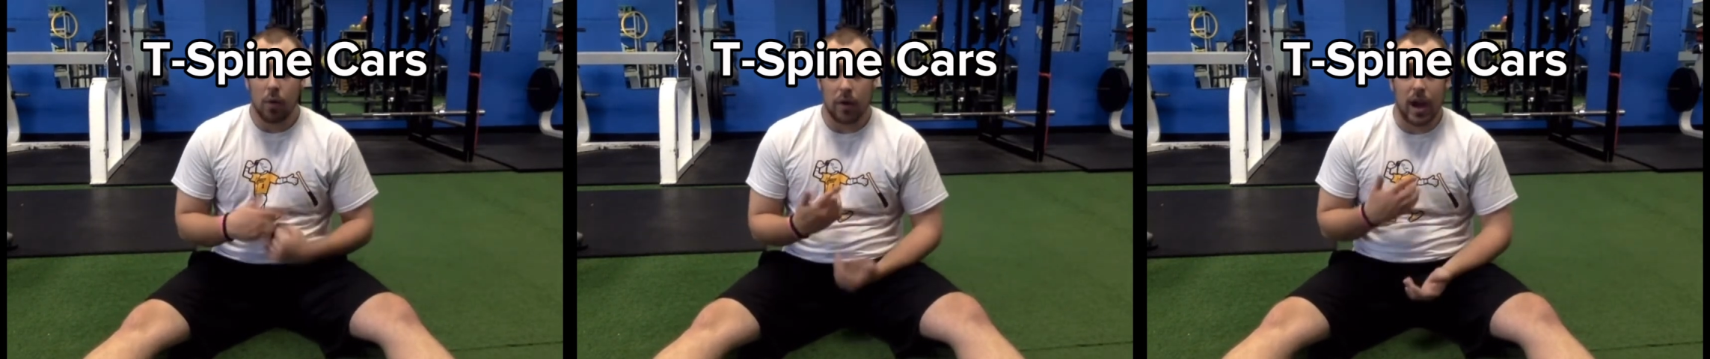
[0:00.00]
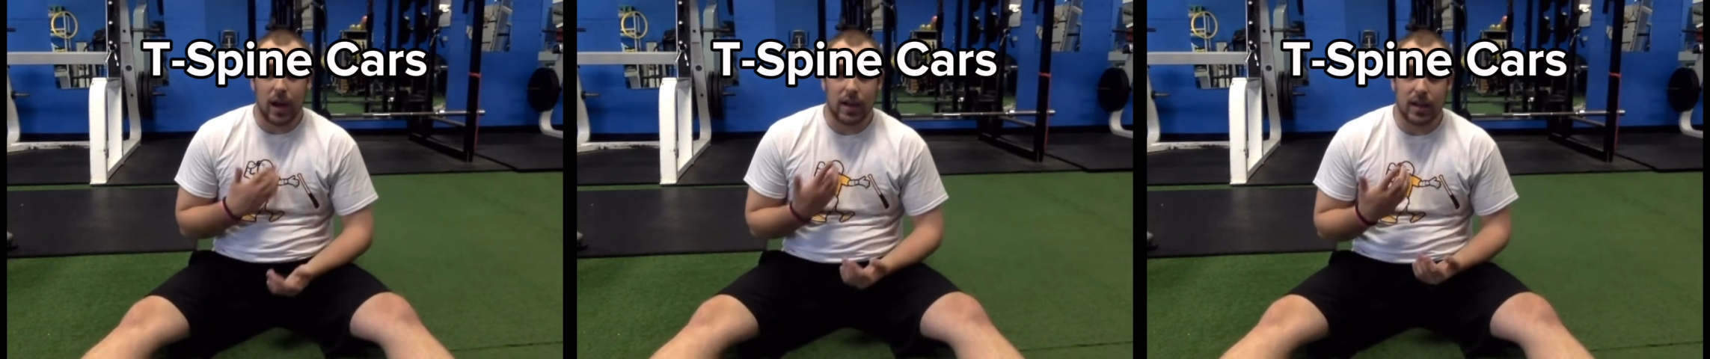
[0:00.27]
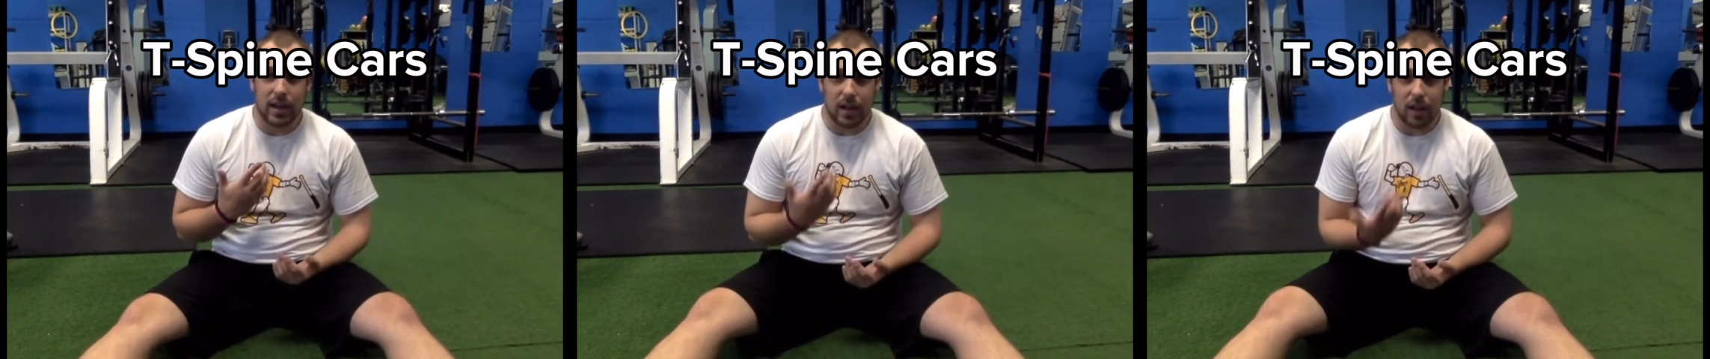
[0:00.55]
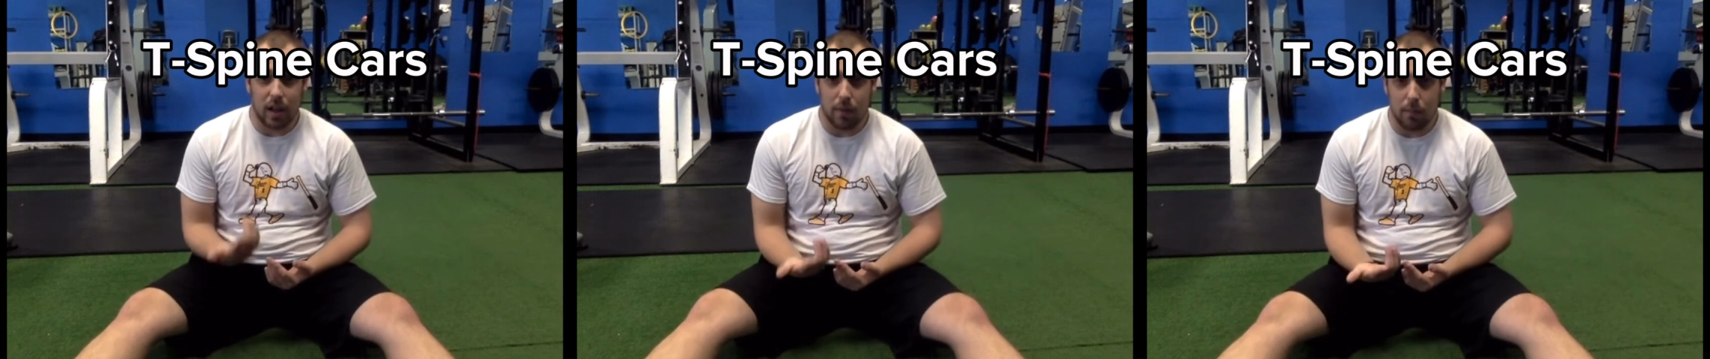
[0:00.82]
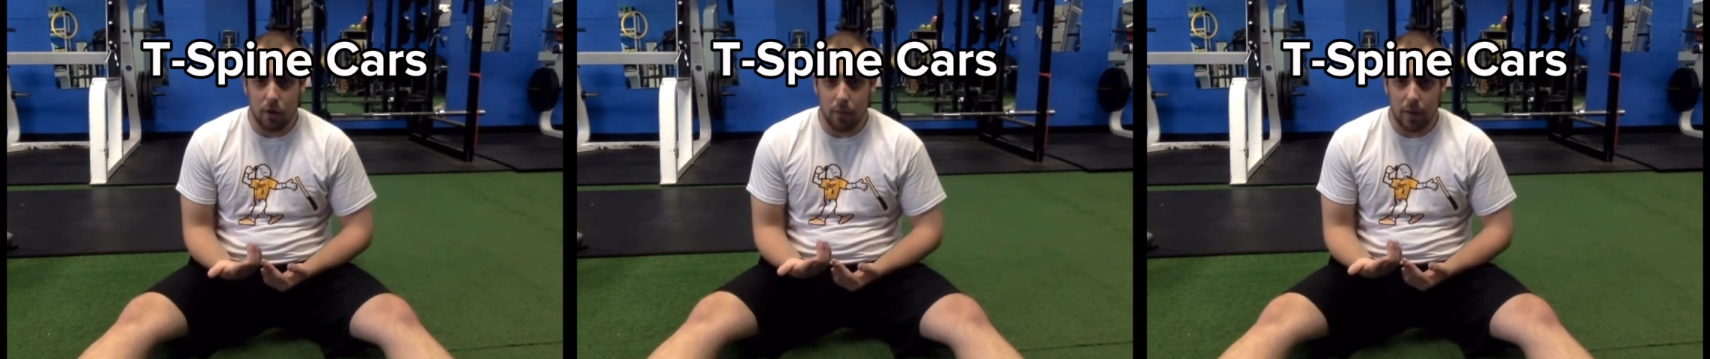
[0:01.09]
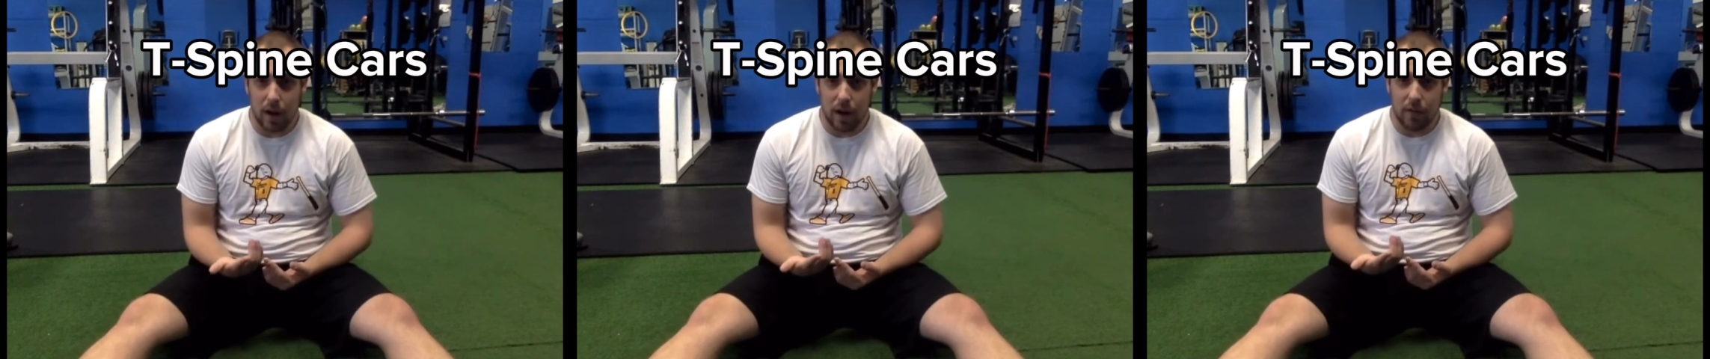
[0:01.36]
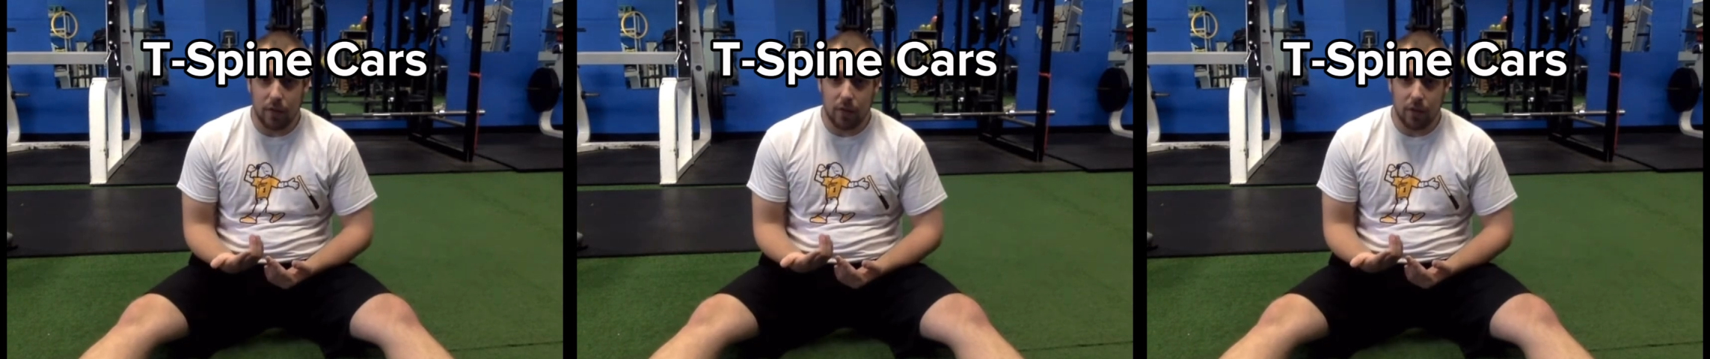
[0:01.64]
We're not going to get a lot of movement out
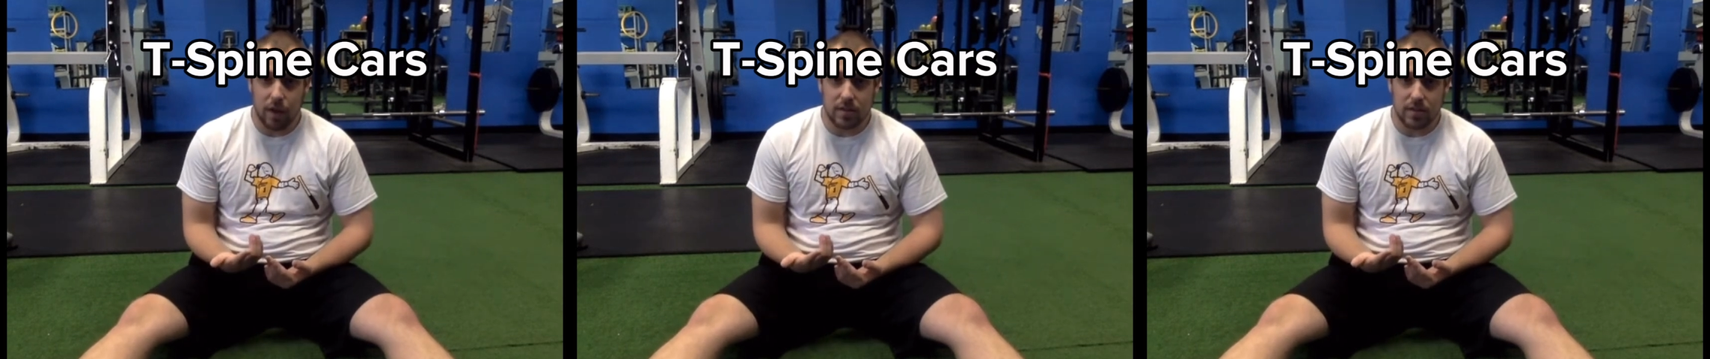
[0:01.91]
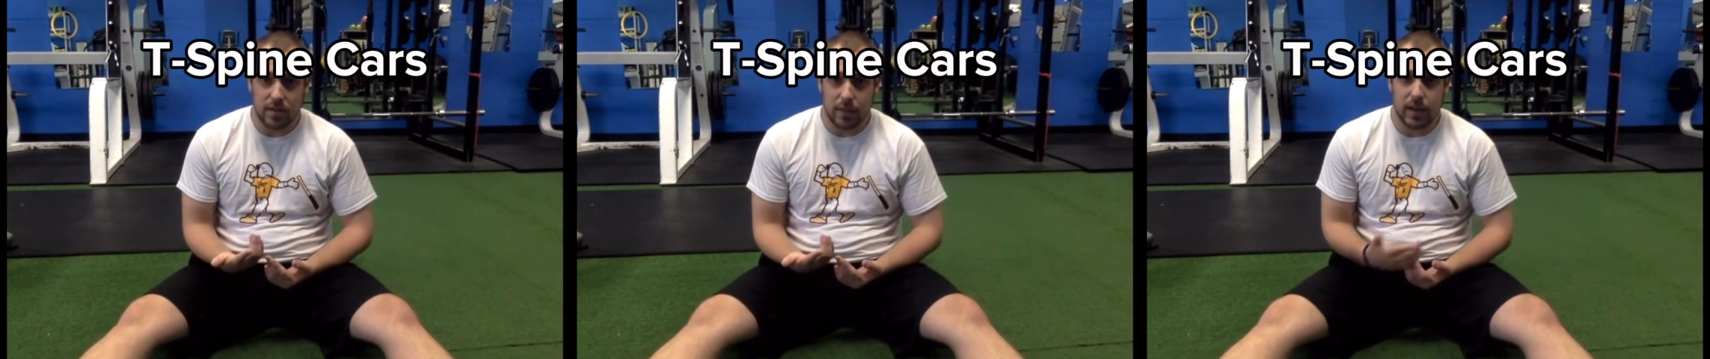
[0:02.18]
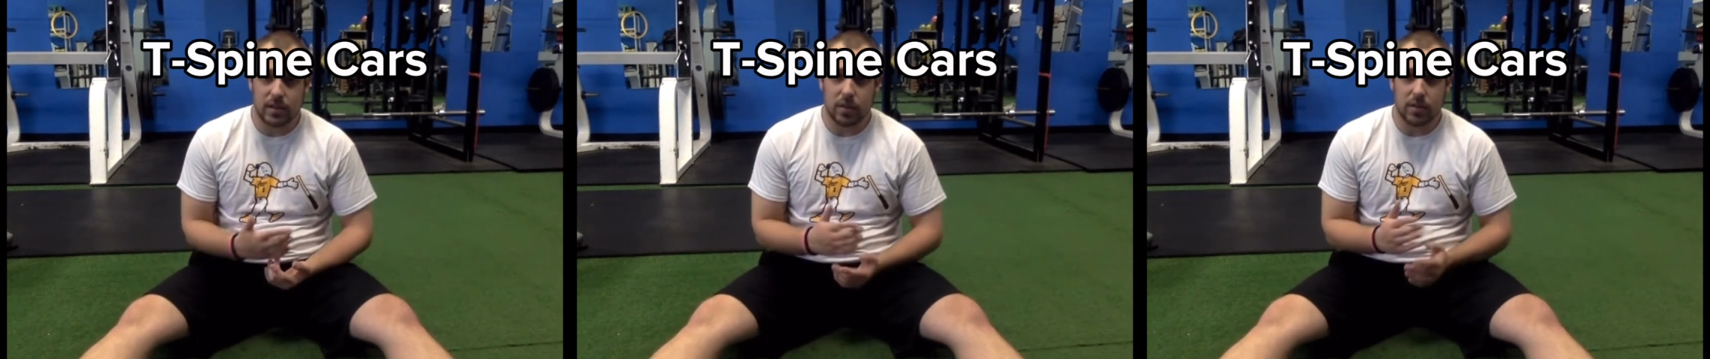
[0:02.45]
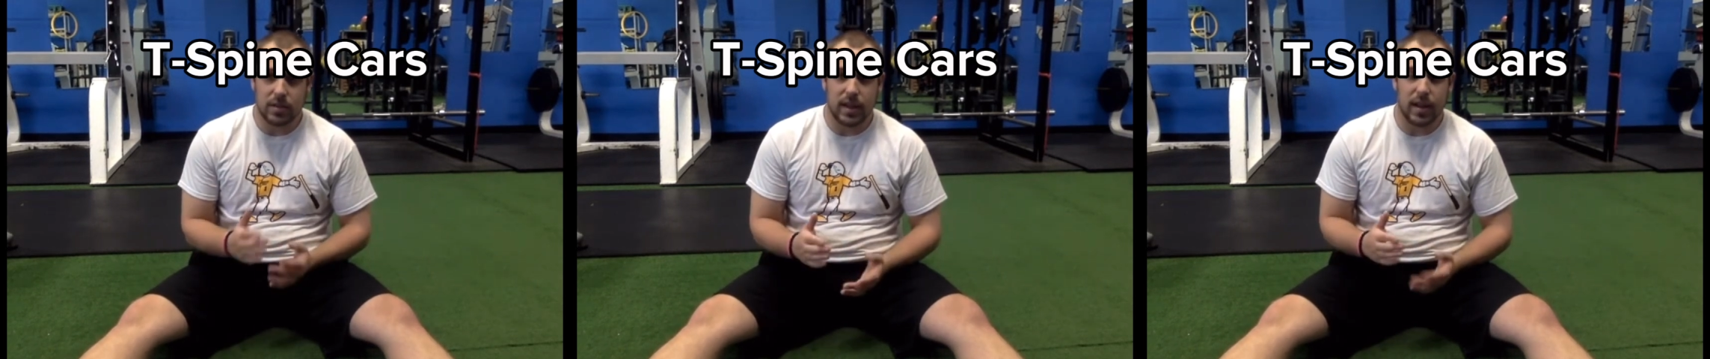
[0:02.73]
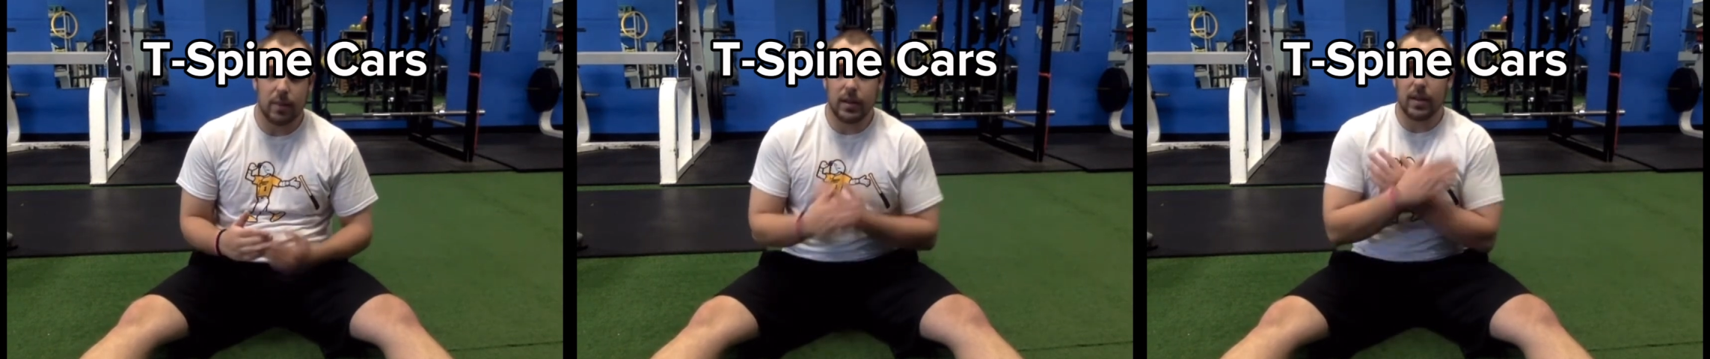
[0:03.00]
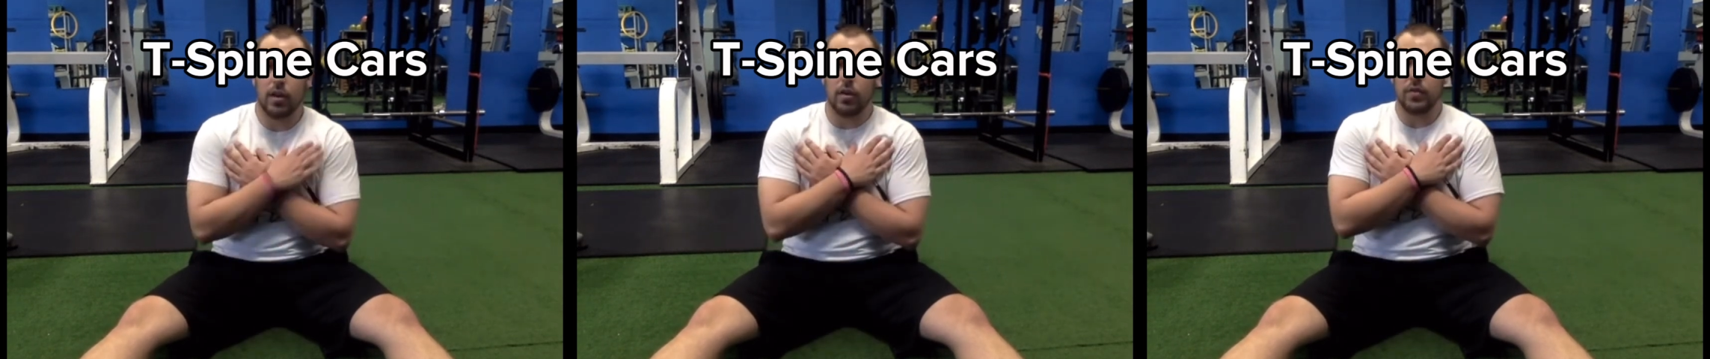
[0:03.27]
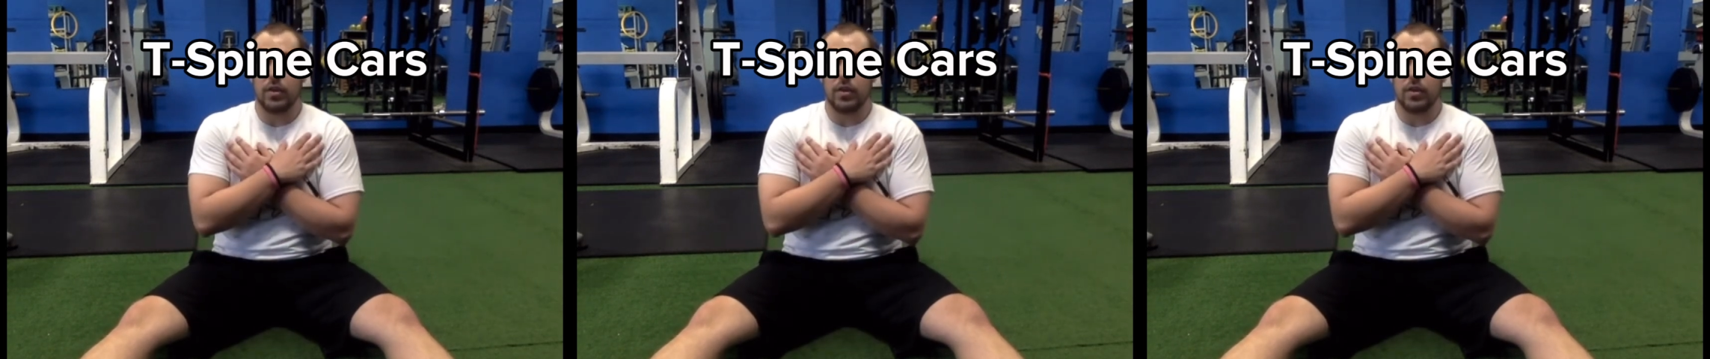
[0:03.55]
of our thoracic spine, so it's not a big deal if you